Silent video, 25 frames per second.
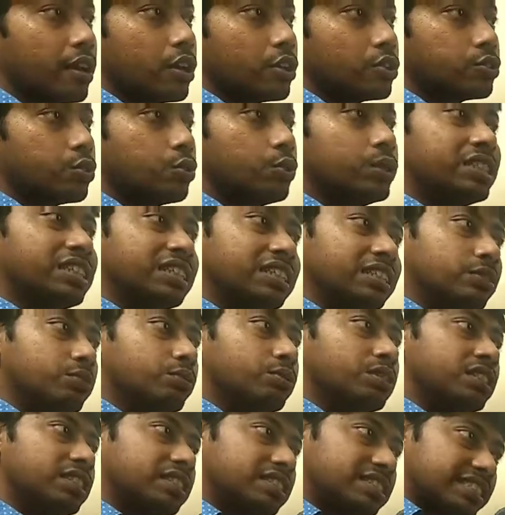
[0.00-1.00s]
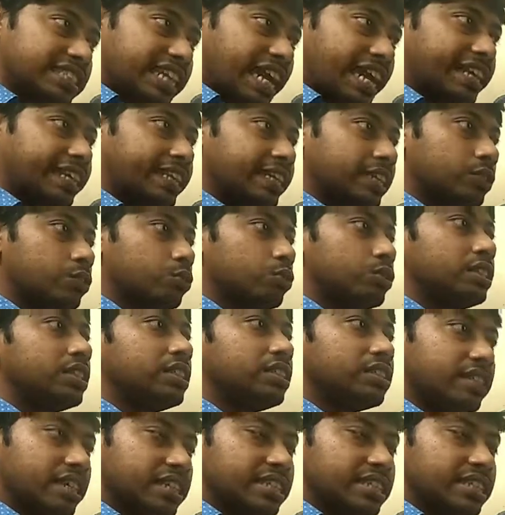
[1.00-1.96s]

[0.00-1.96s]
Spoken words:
So within static, within